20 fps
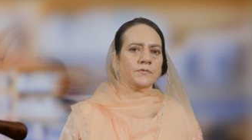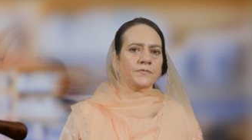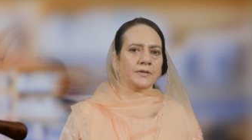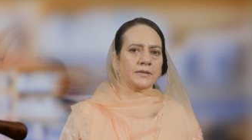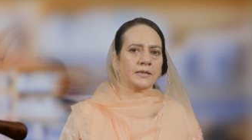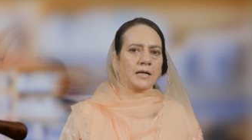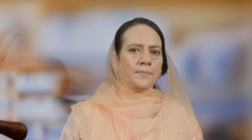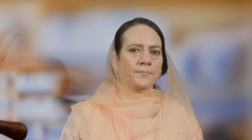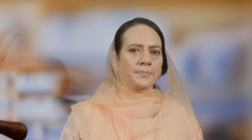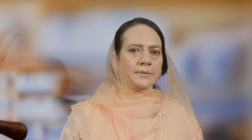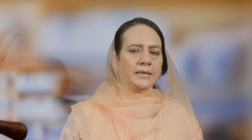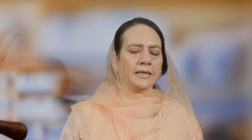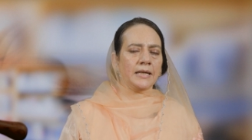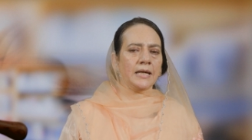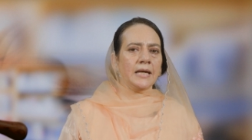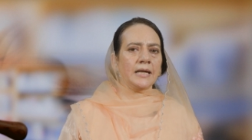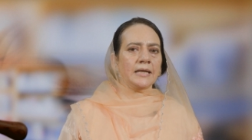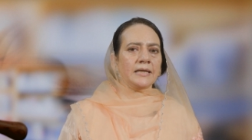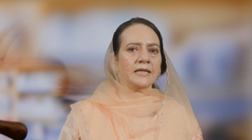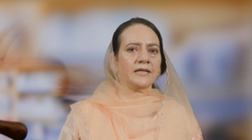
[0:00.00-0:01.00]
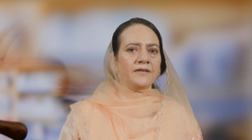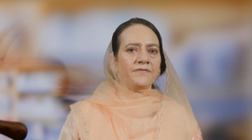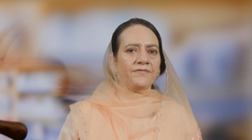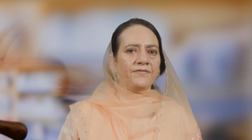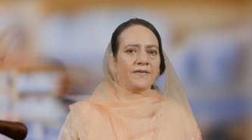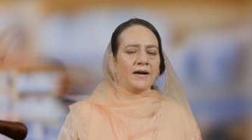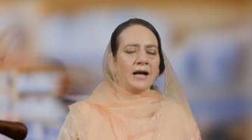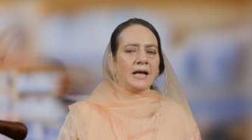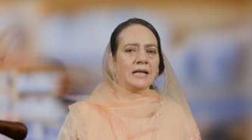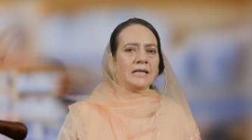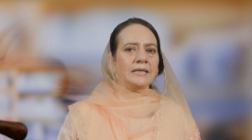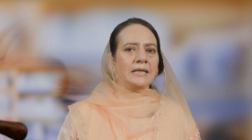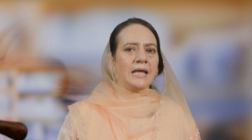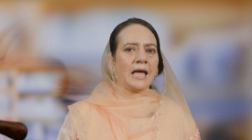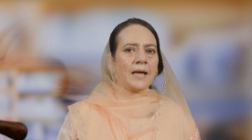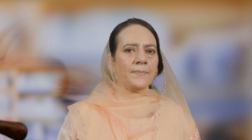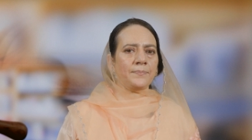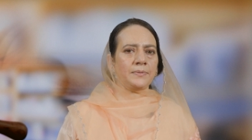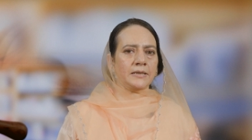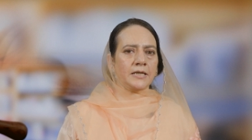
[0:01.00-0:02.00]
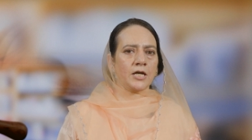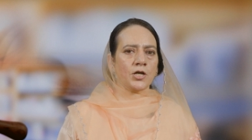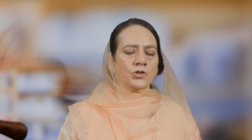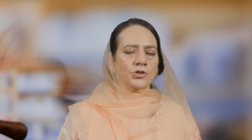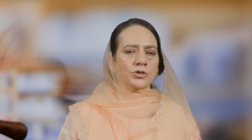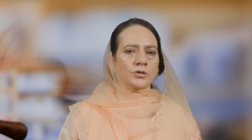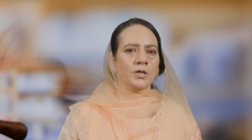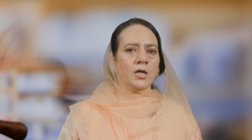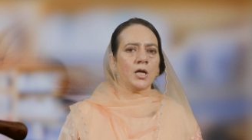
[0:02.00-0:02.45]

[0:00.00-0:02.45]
company can file an application